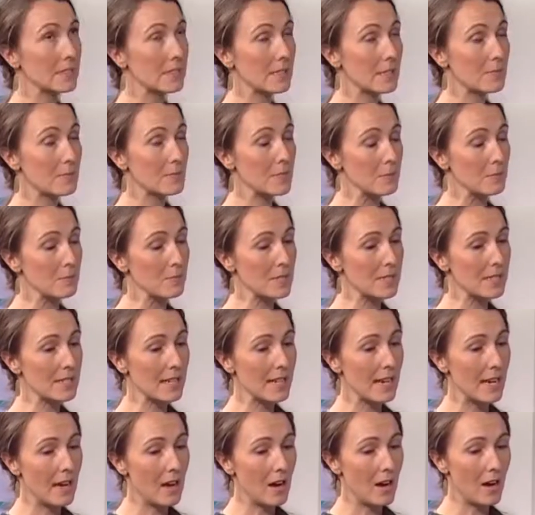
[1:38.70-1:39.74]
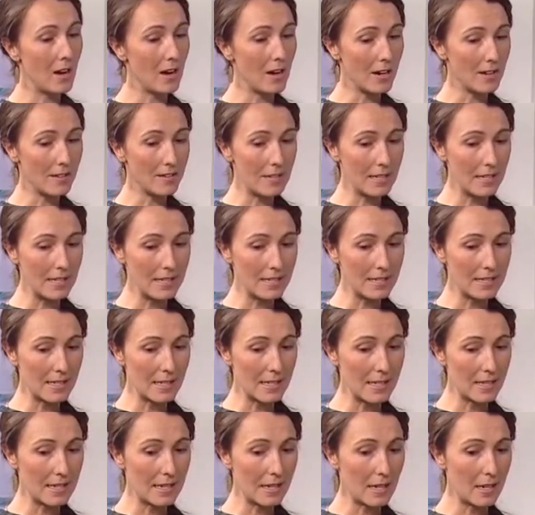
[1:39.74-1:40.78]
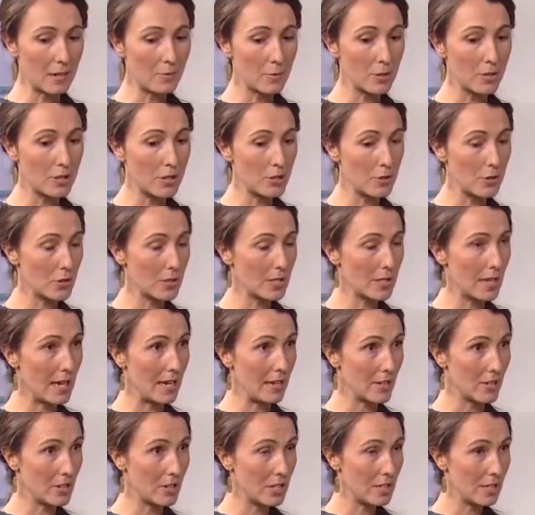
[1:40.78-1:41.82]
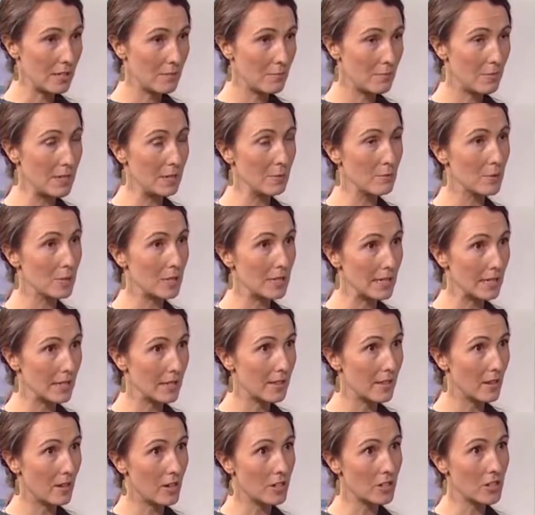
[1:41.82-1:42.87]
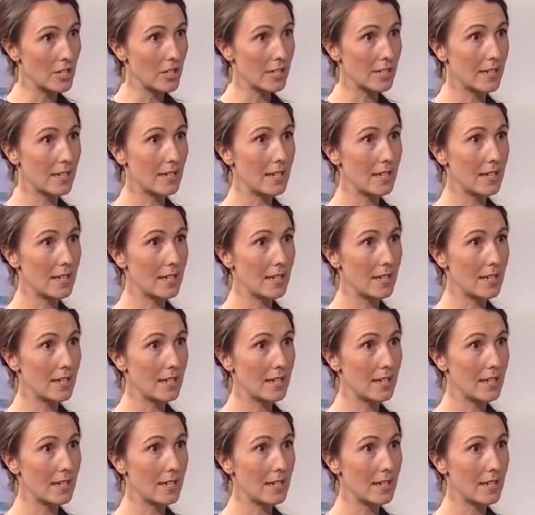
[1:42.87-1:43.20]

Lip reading: symptoms are things like reduced energy, being pretty lethargic,